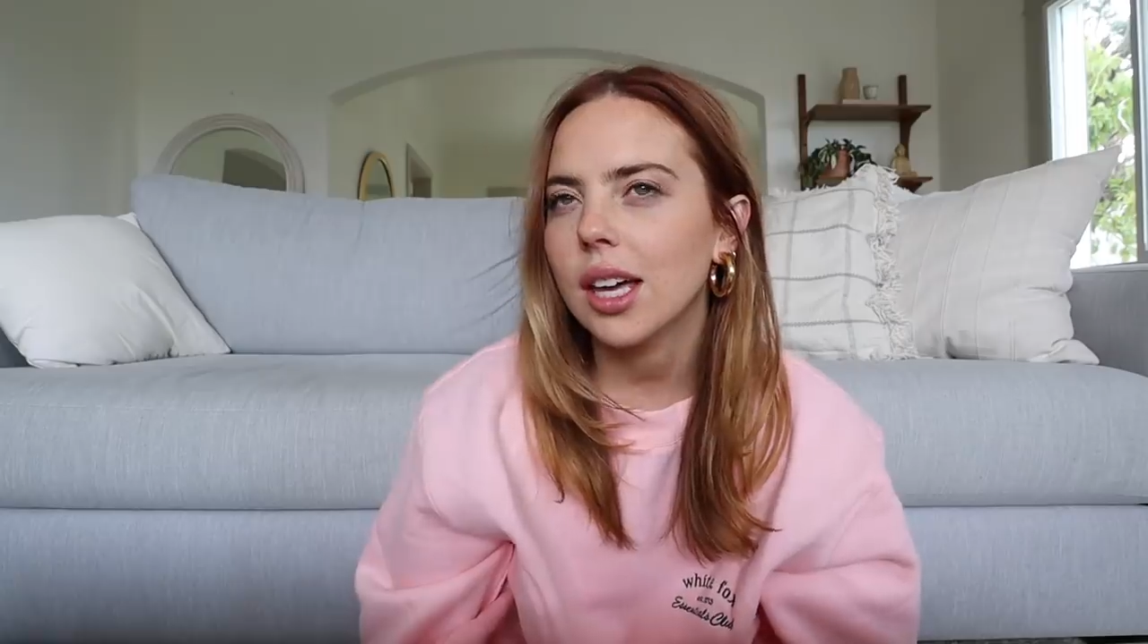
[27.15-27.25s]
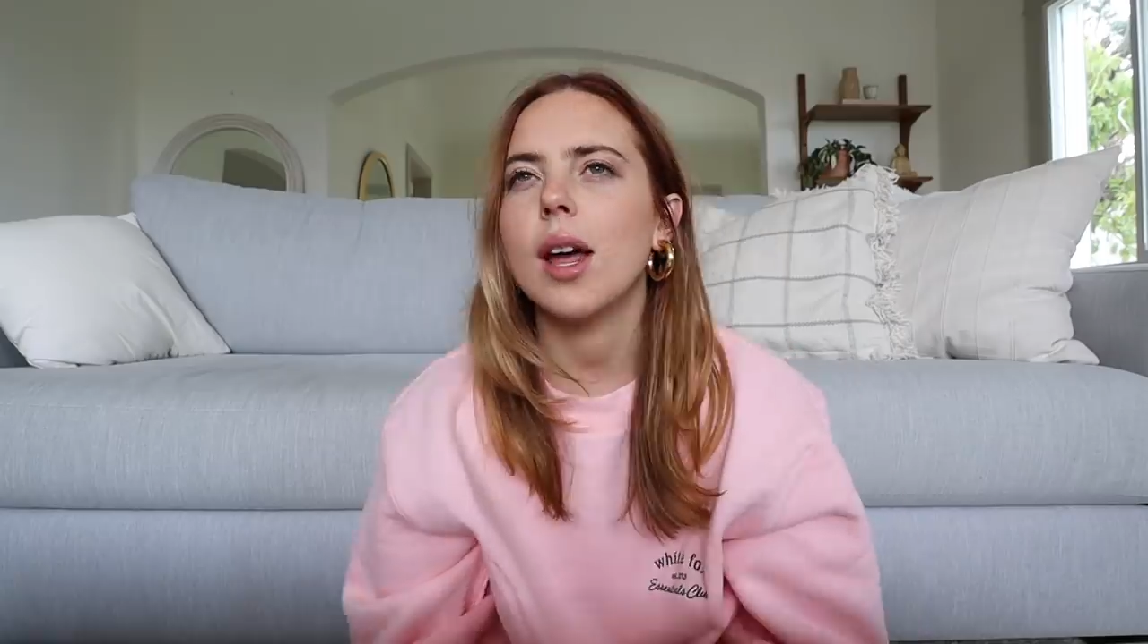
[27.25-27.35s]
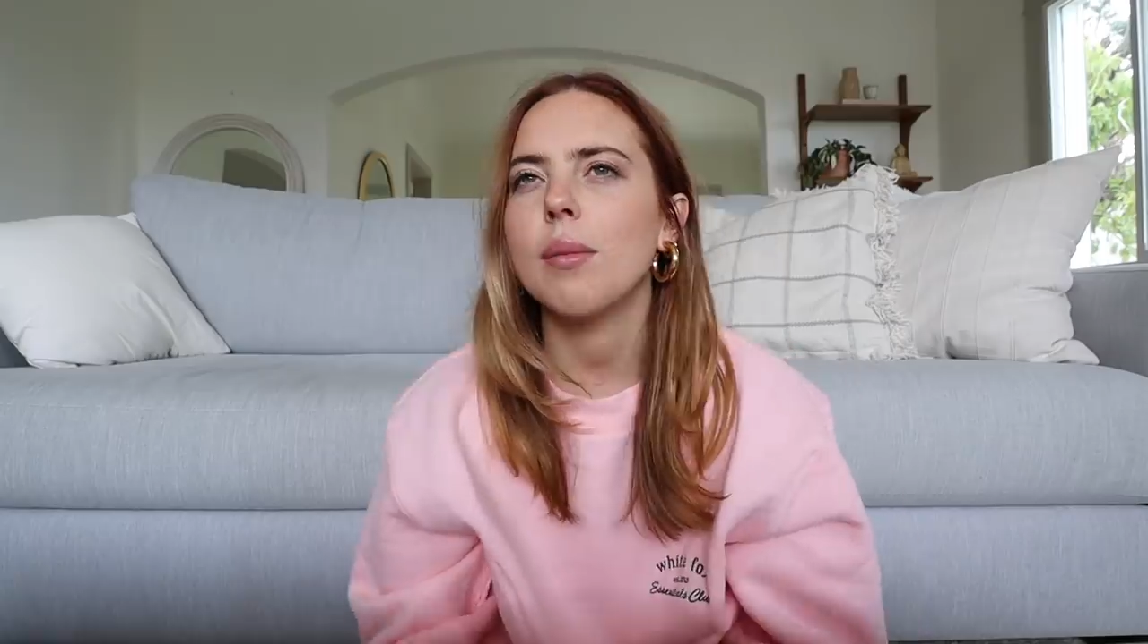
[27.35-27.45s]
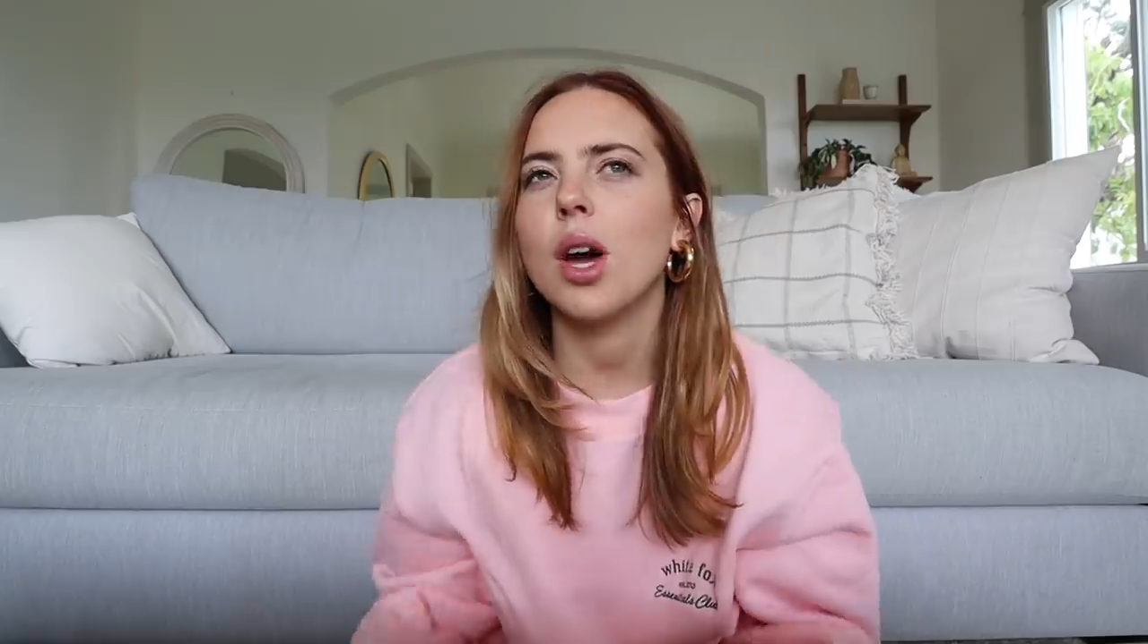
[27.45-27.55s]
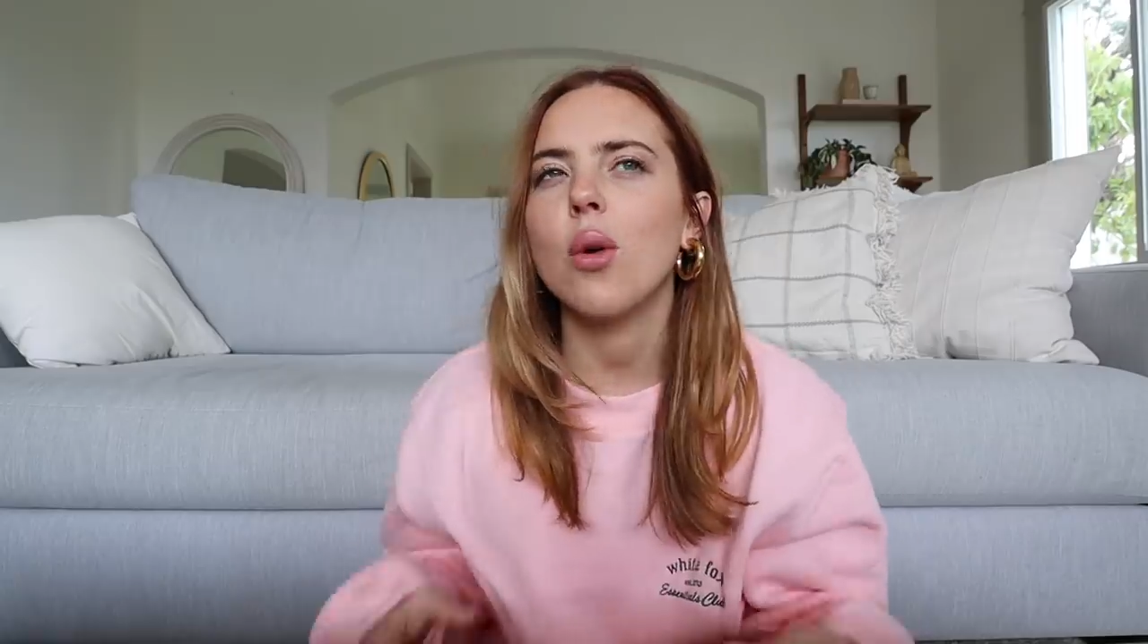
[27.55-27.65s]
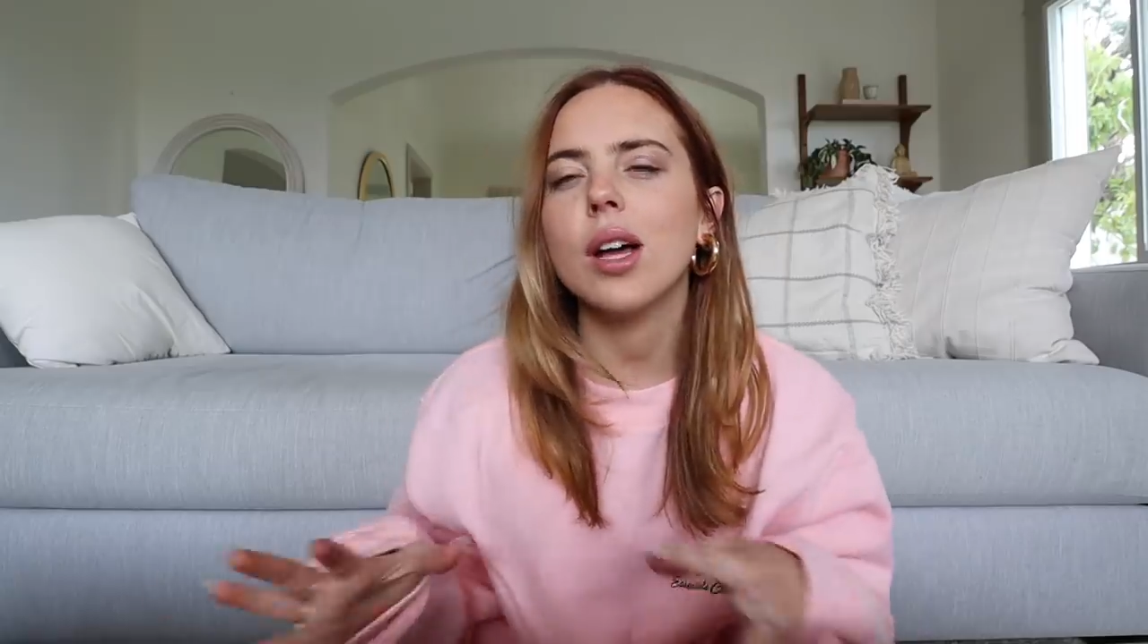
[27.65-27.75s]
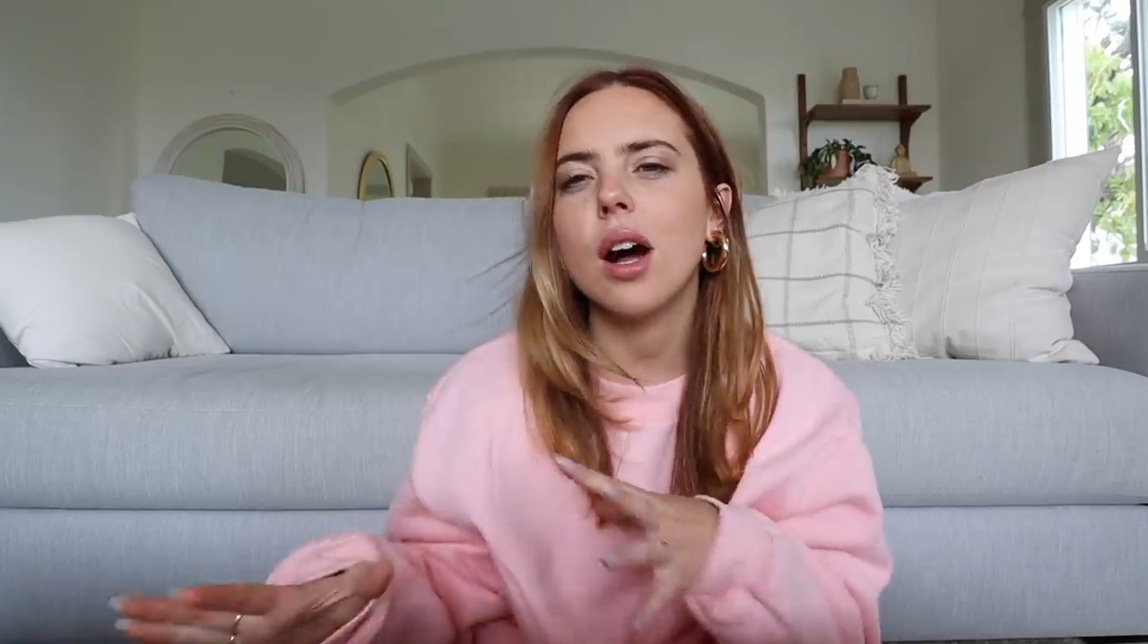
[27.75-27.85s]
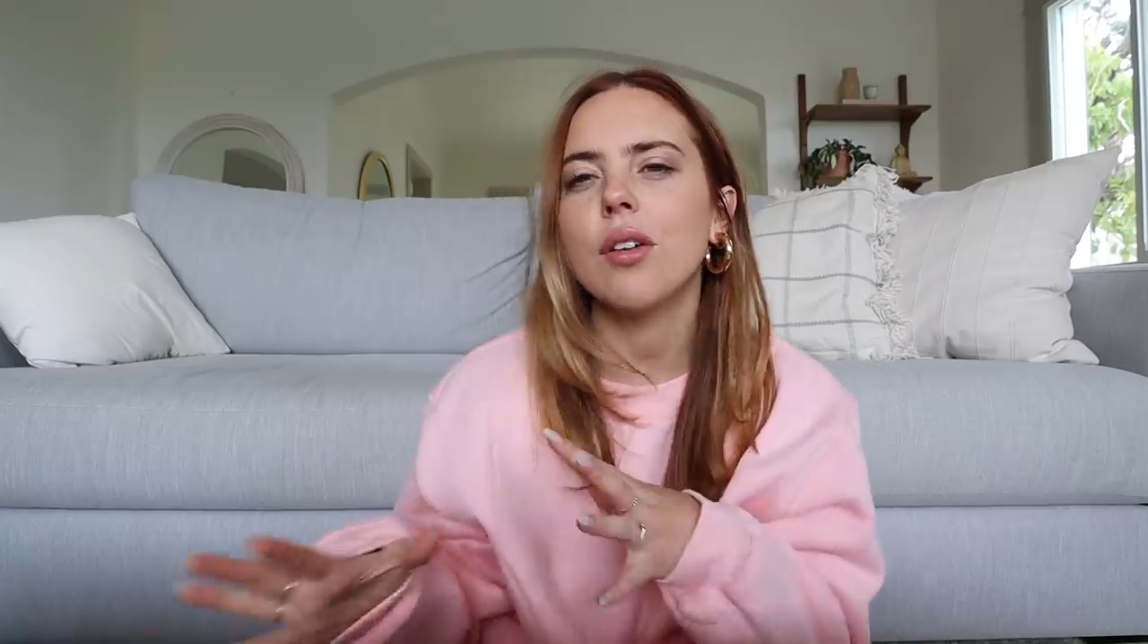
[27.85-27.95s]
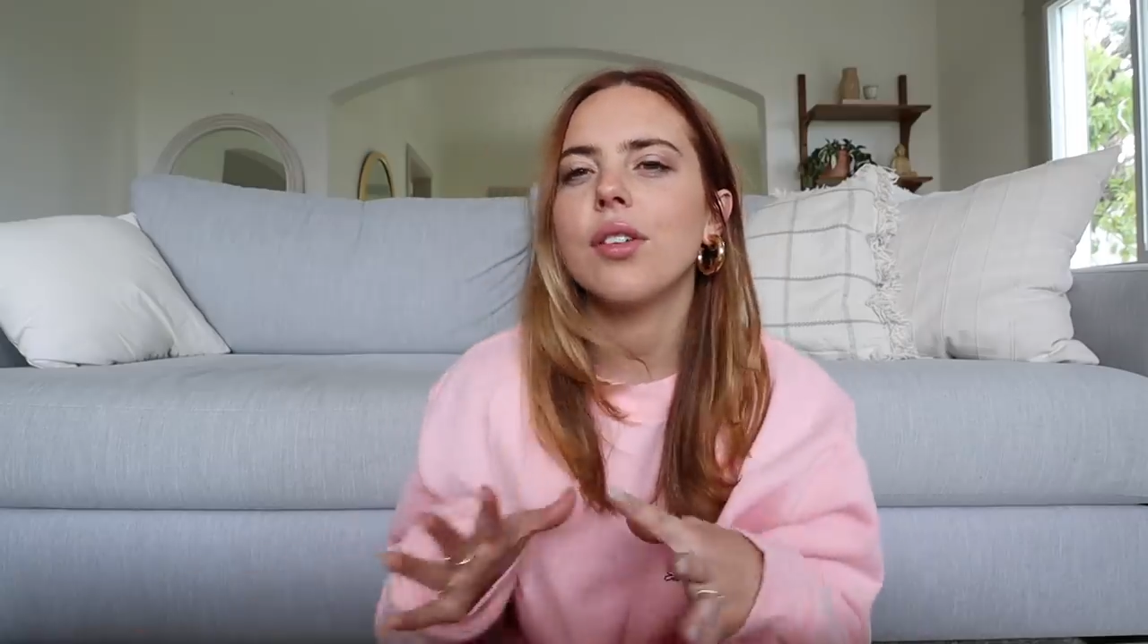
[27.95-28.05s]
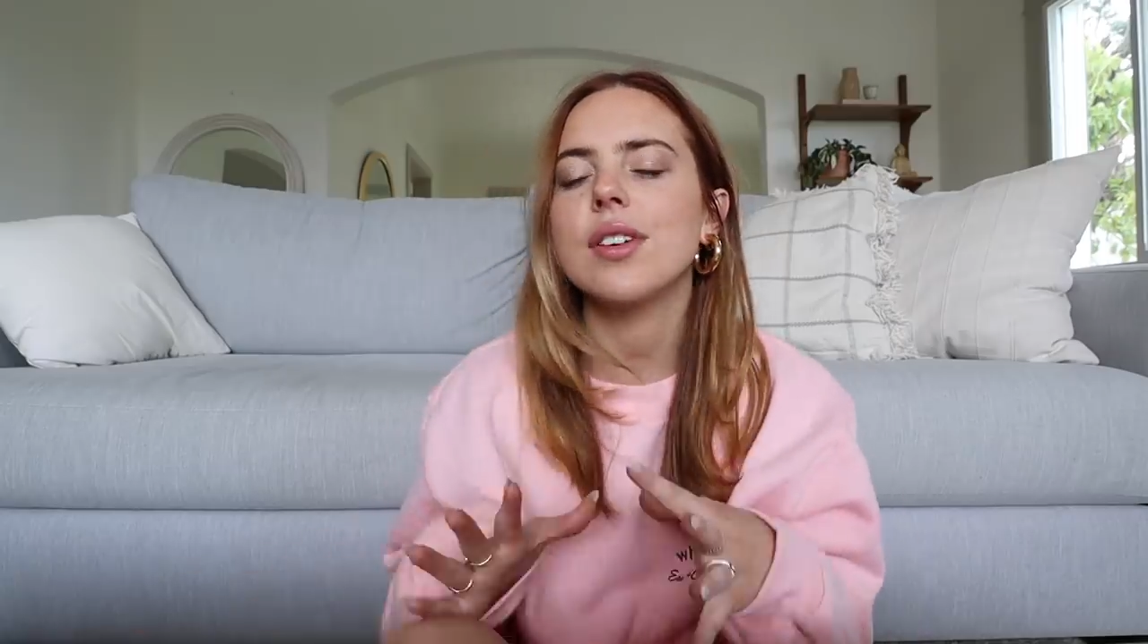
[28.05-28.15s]
What I'm going
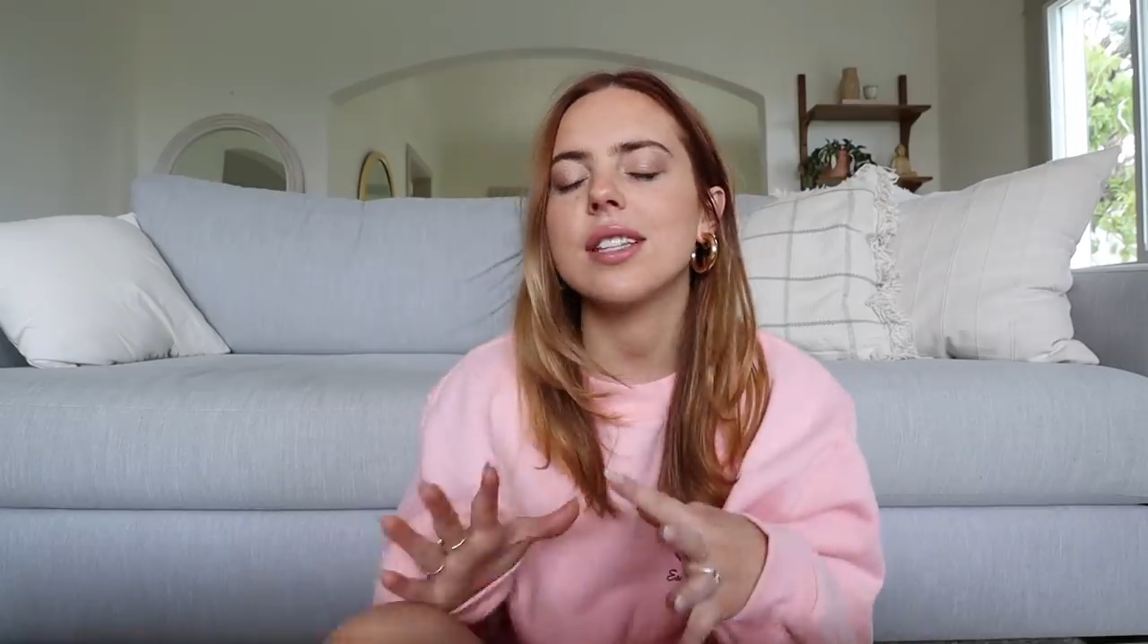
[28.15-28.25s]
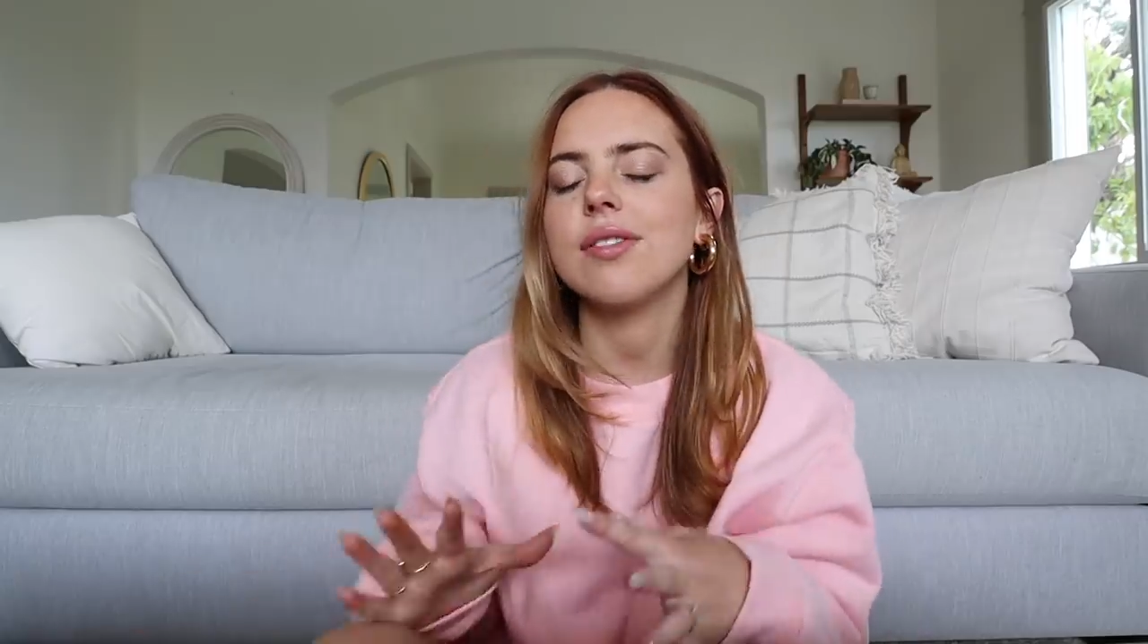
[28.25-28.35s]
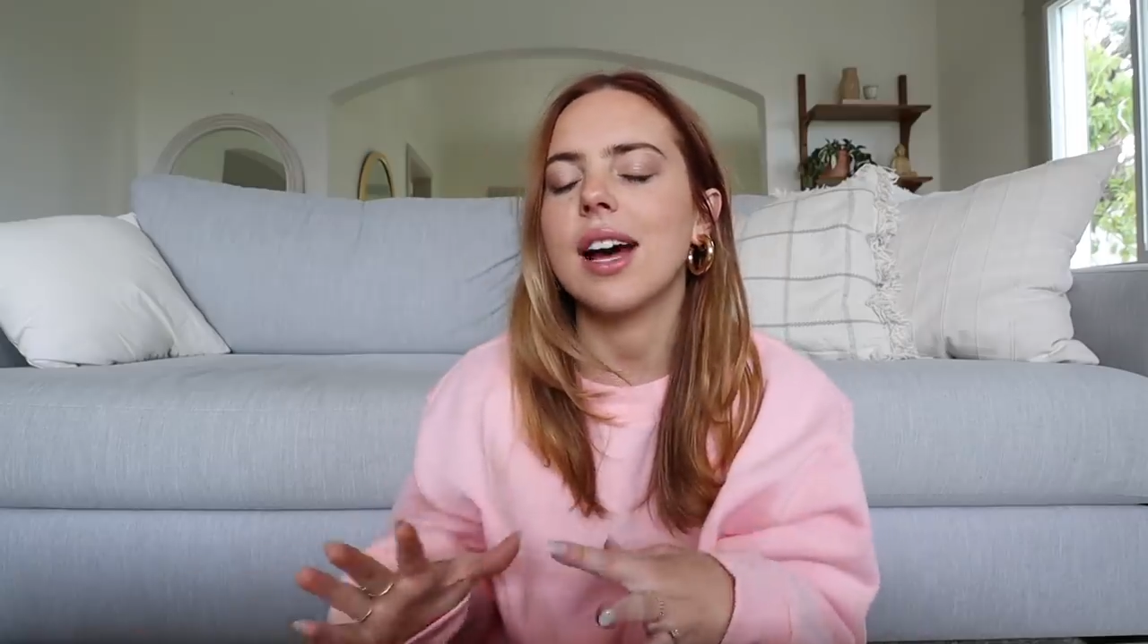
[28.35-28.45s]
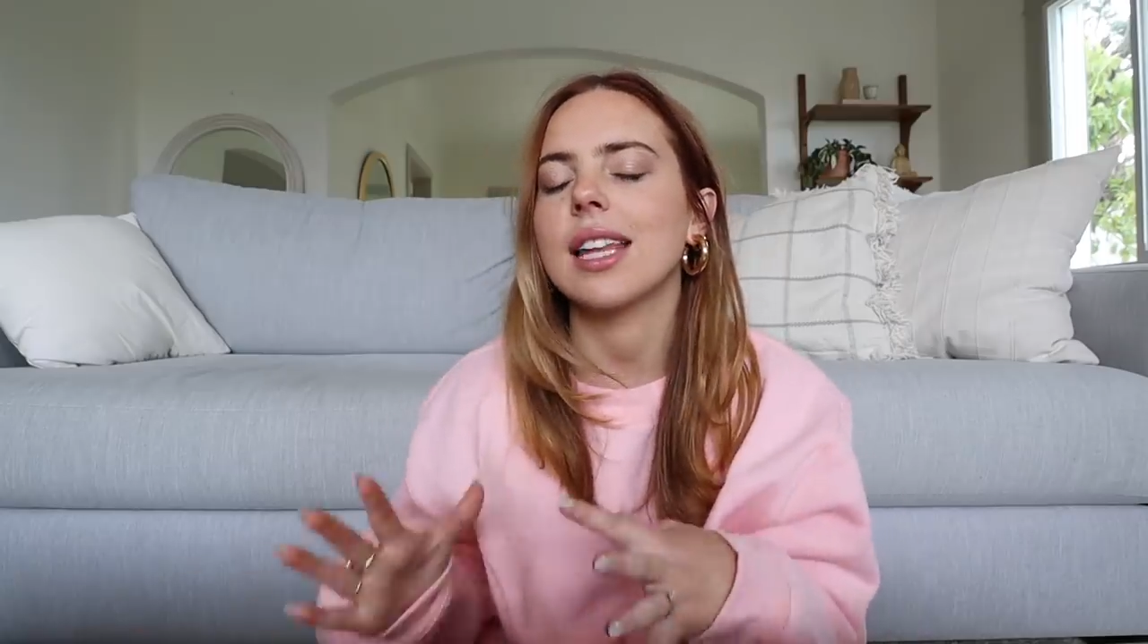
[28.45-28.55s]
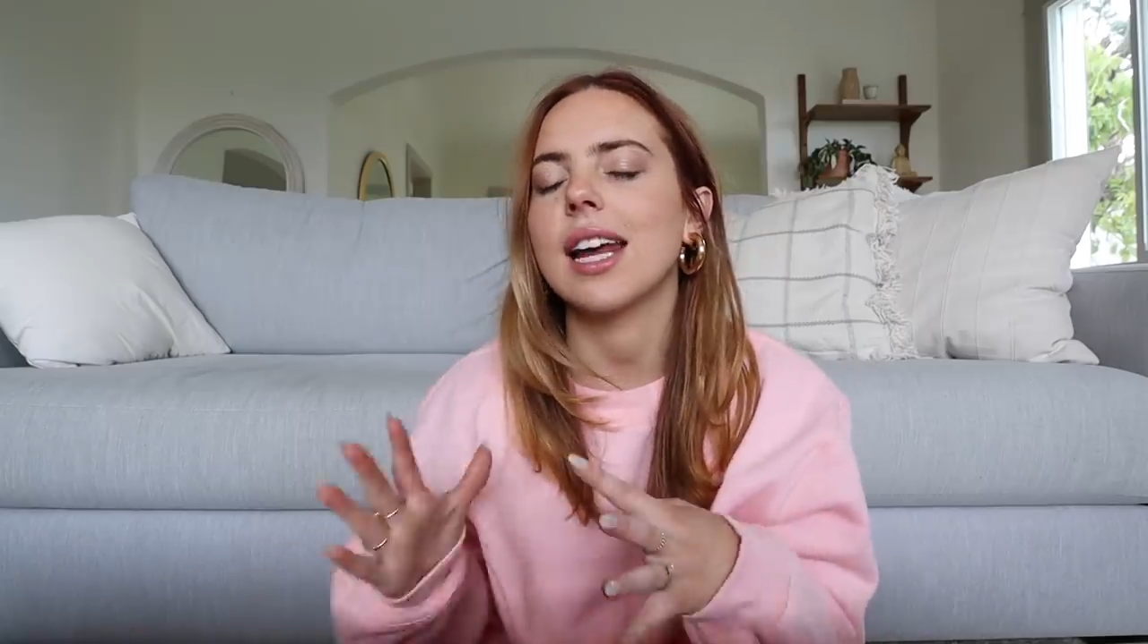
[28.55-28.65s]
off of is the fact